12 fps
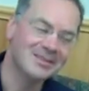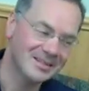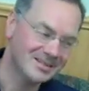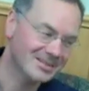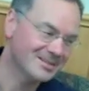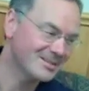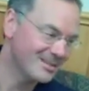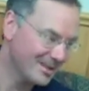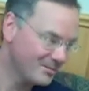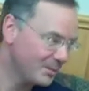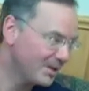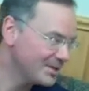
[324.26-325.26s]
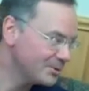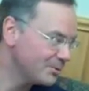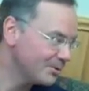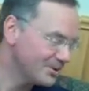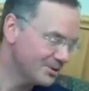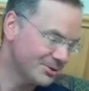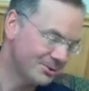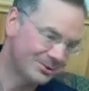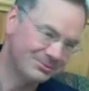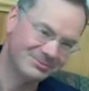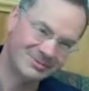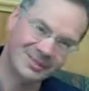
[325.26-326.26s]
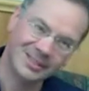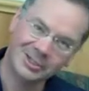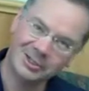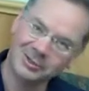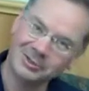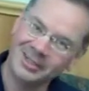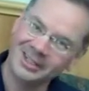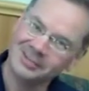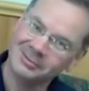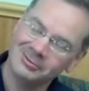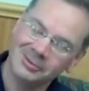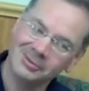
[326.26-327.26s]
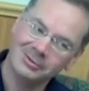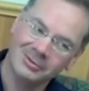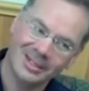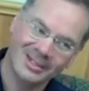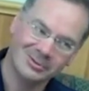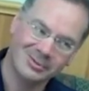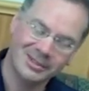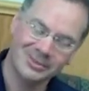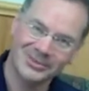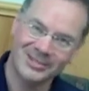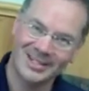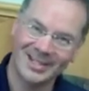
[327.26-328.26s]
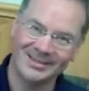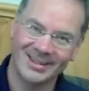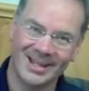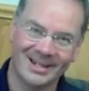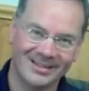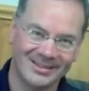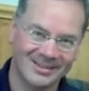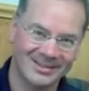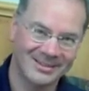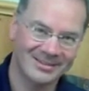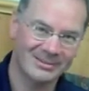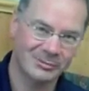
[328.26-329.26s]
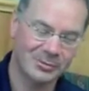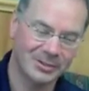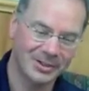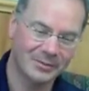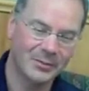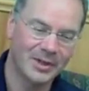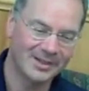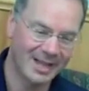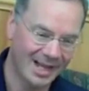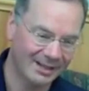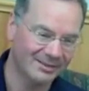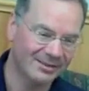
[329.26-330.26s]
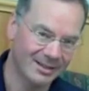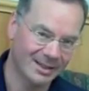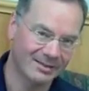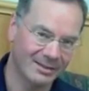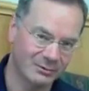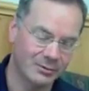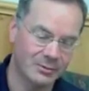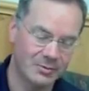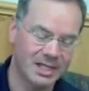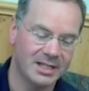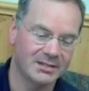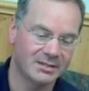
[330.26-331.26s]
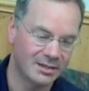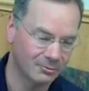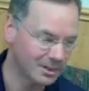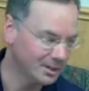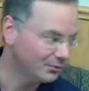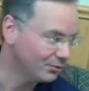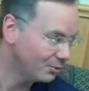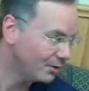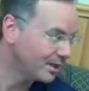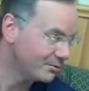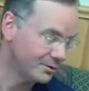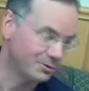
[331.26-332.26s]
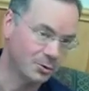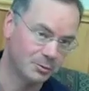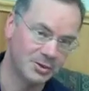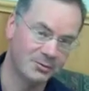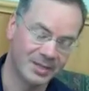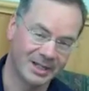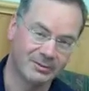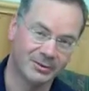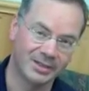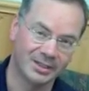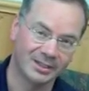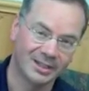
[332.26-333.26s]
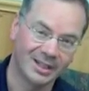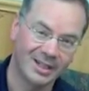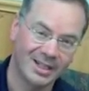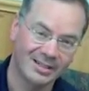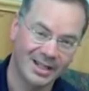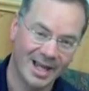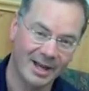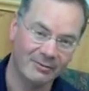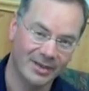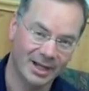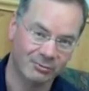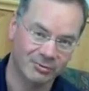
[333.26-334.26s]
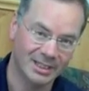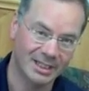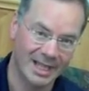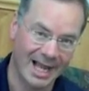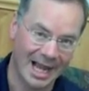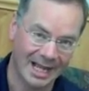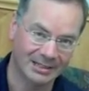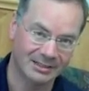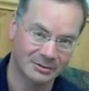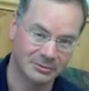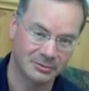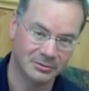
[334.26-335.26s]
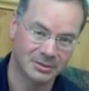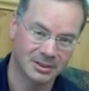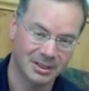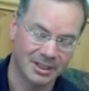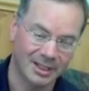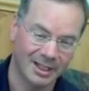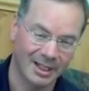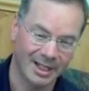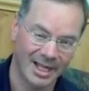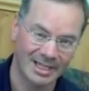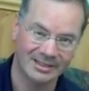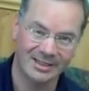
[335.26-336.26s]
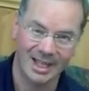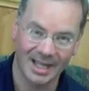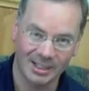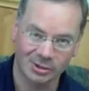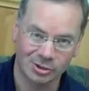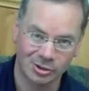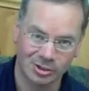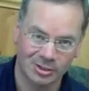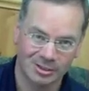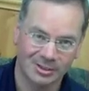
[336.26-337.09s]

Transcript: this is the safe place where you're told, "No, I don't know. I don't understand that, and this doesn't work." But that's, yeah. I think, for me, is the real joy of the group to be able to to have that really active, uh, engaged